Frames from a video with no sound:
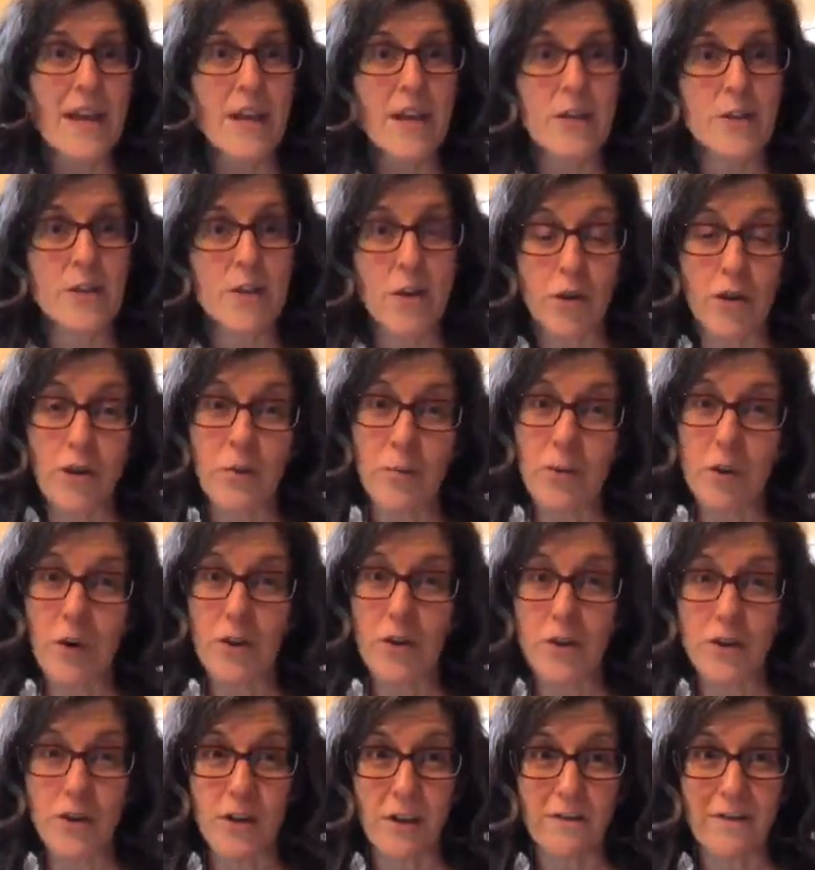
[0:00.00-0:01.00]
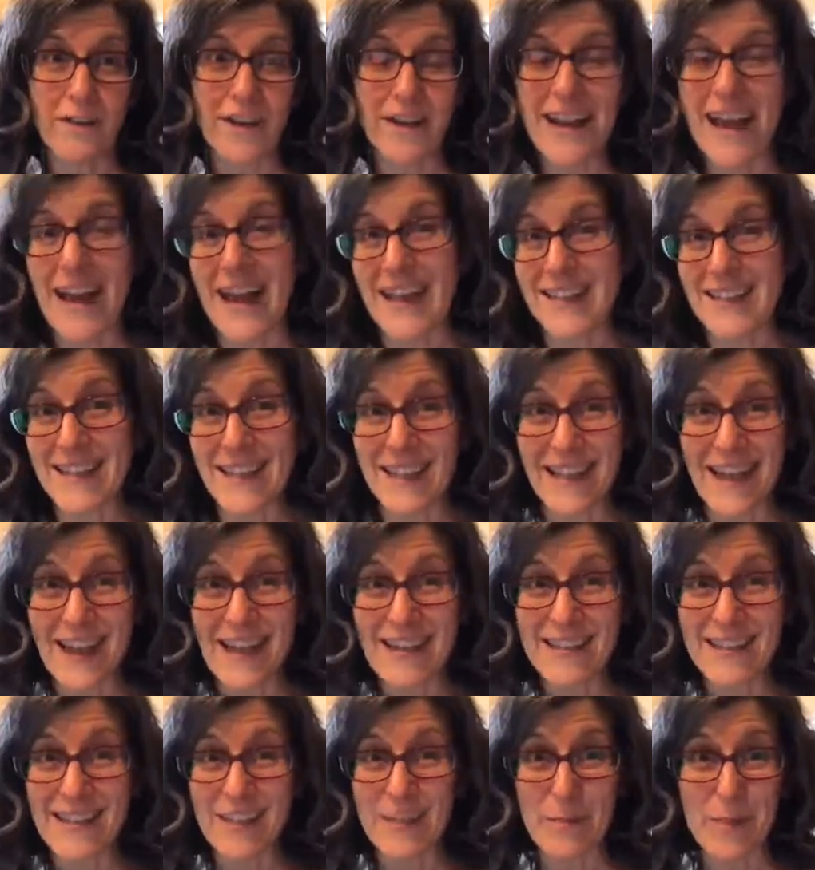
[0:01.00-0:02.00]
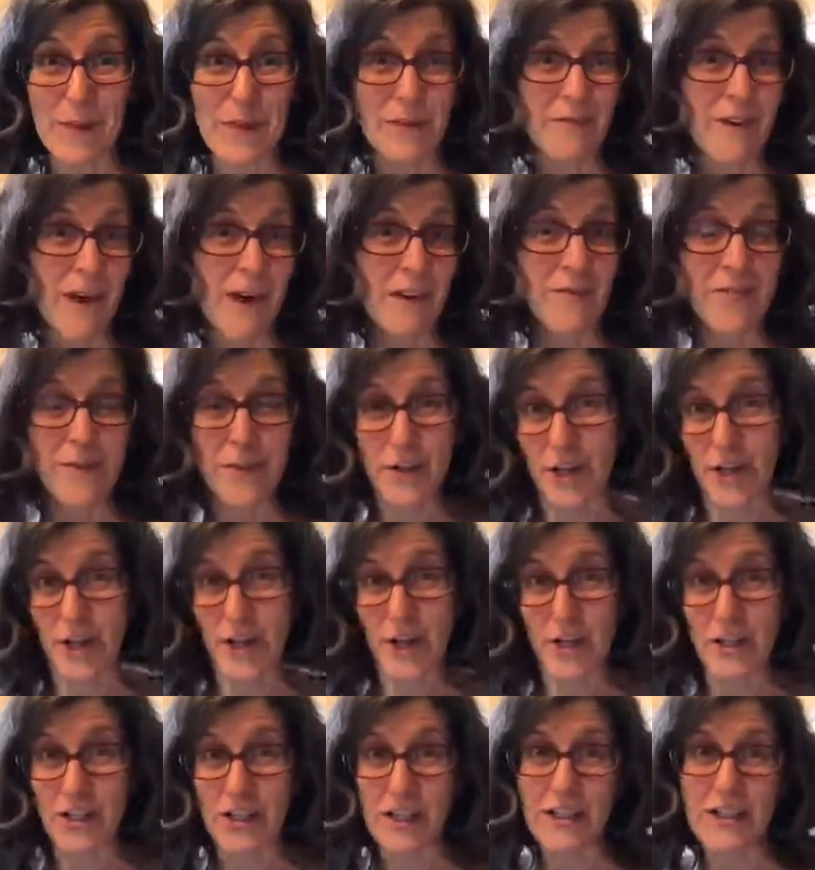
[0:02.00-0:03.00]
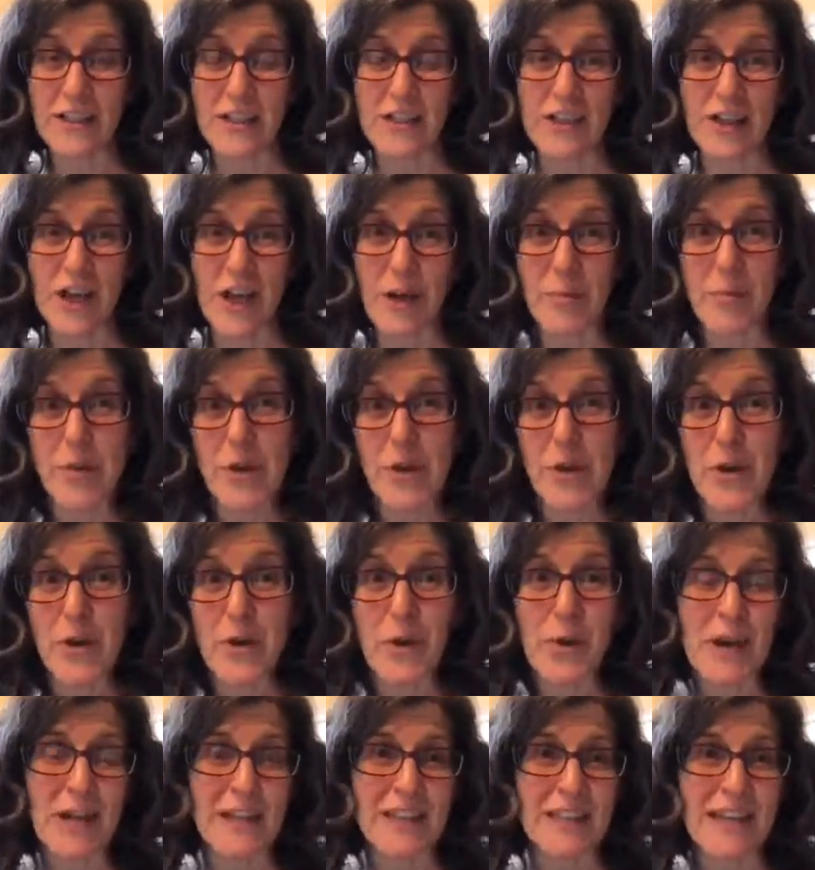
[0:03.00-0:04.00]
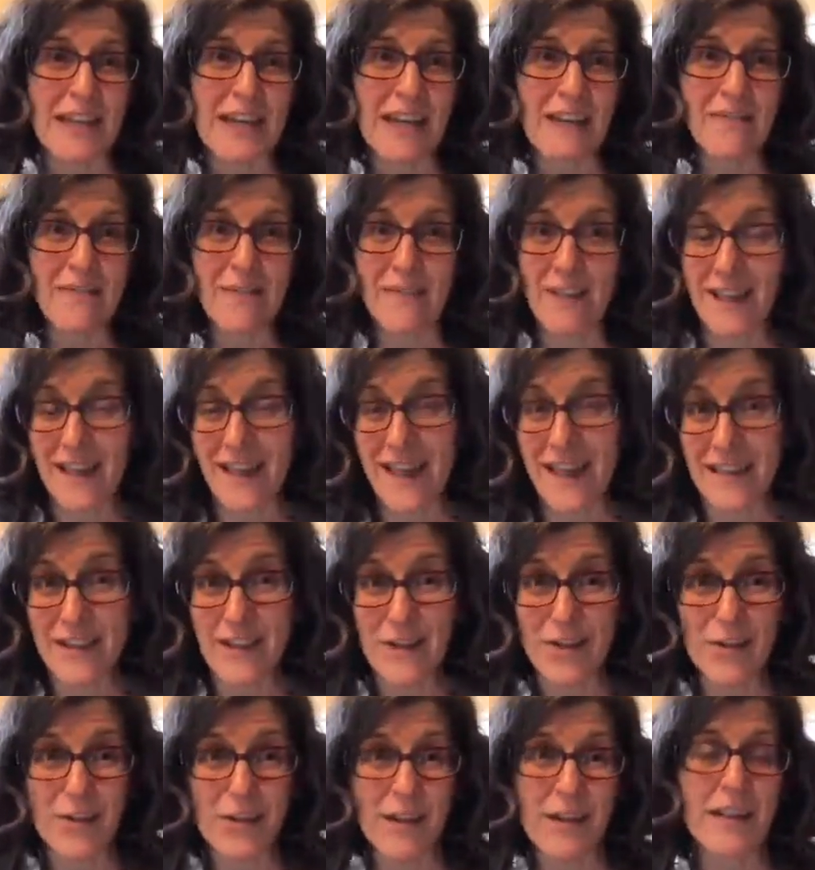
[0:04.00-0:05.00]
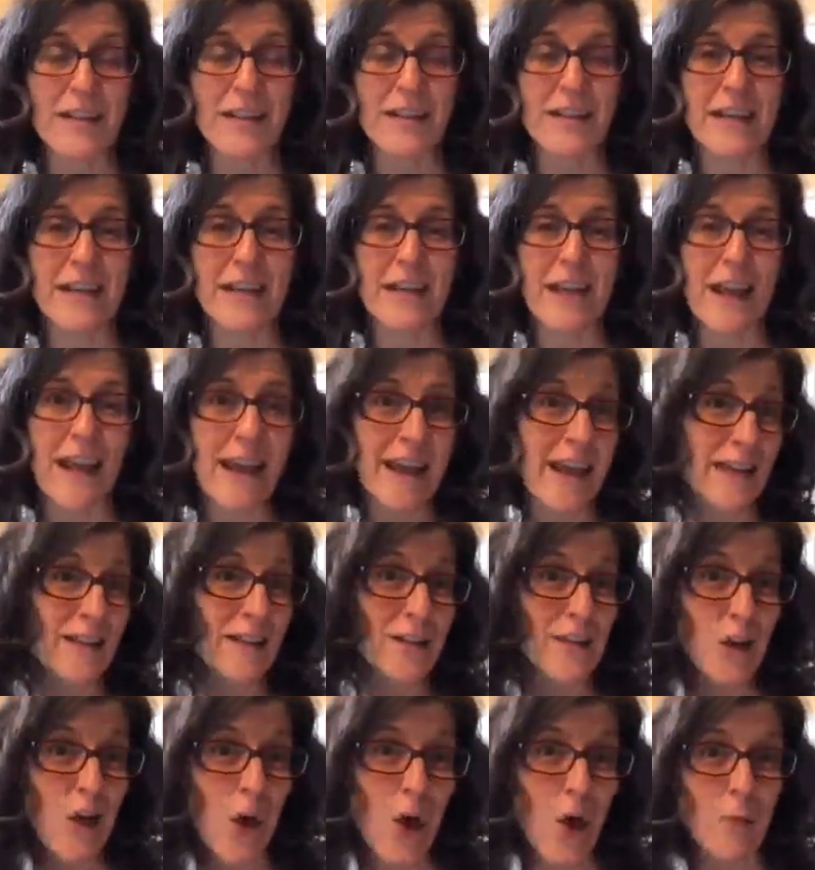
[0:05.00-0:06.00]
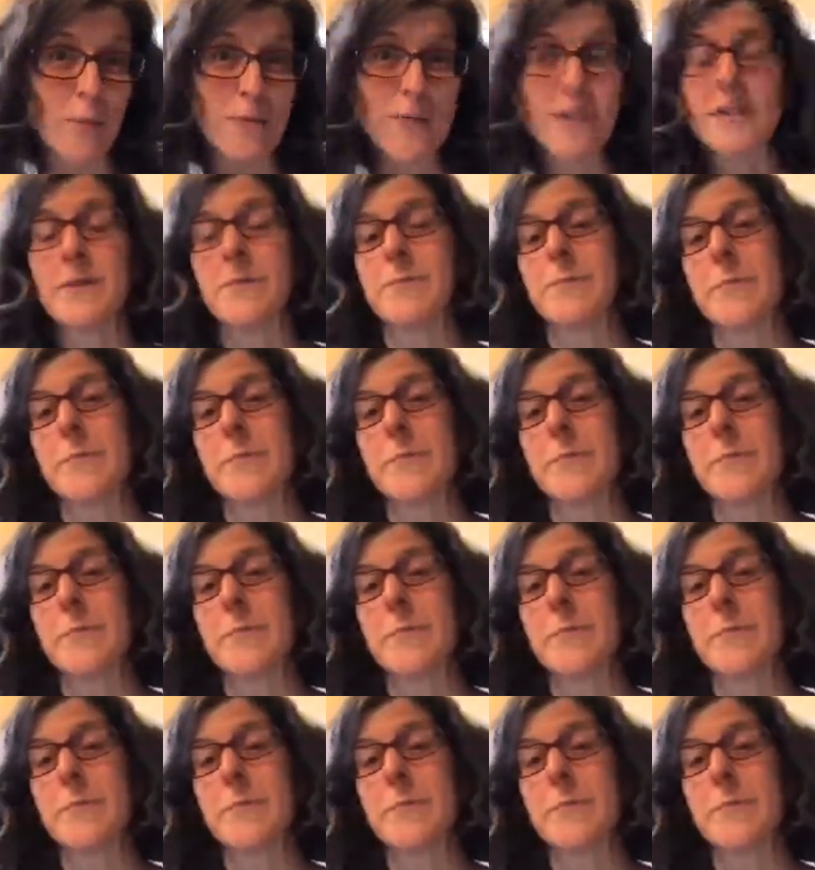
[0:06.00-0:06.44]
Sodium lauryl sulfate, SLS, has been around for years. It's in shampoo, it's in cleansers, it's in hand soaps.